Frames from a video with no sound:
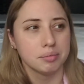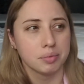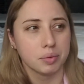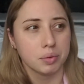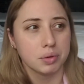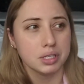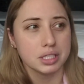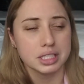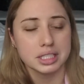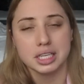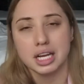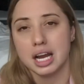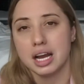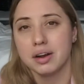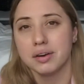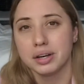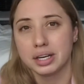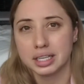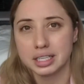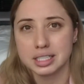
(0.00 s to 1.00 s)
We'll see how
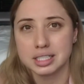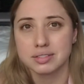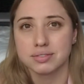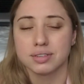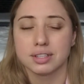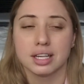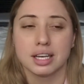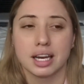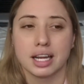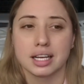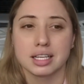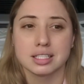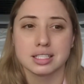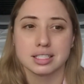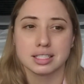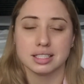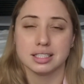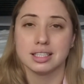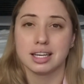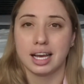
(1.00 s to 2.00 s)
it is for the next
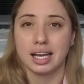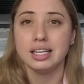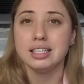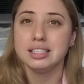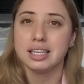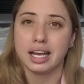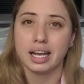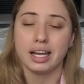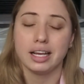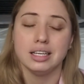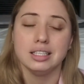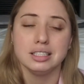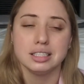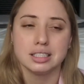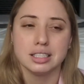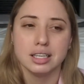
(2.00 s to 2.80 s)
9 days,